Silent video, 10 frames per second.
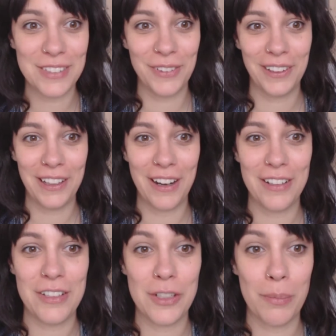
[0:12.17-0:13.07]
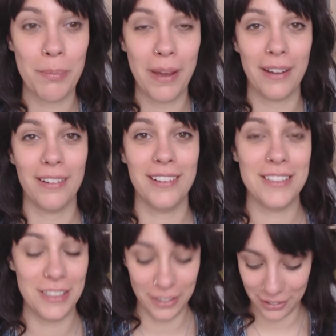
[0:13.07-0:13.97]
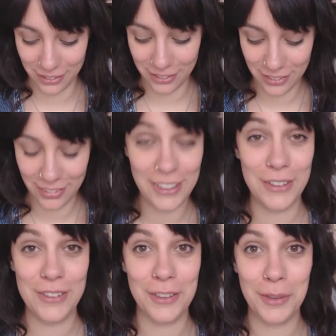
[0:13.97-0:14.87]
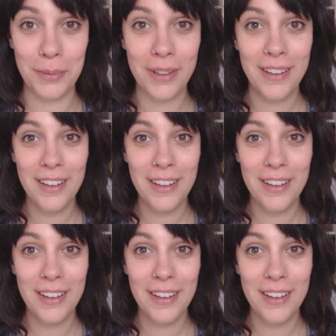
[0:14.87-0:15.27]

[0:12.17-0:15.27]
It's really hard to jump back onto YouTube.